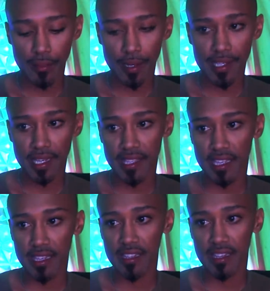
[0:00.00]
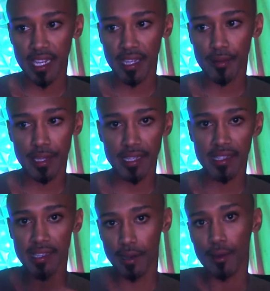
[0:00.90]
person at the end of the day who gets
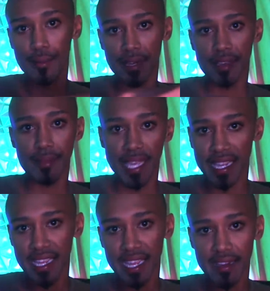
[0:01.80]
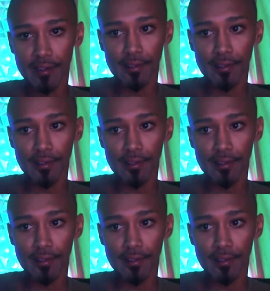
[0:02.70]
to open up that gate